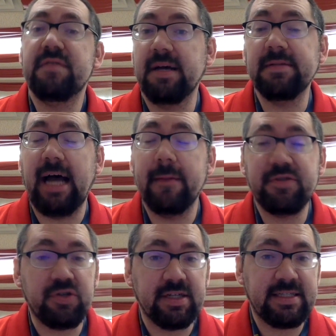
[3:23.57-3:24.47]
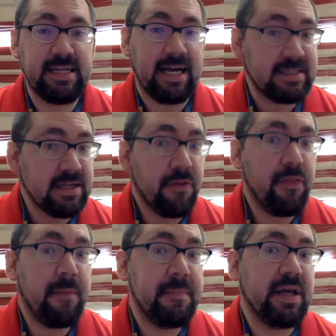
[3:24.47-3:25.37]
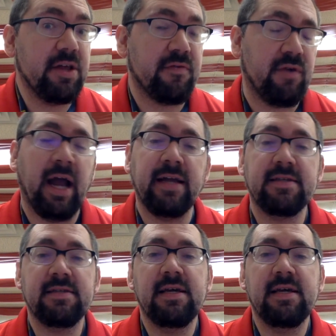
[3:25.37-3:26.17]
Sometimes they're listed as the Bill of Rights.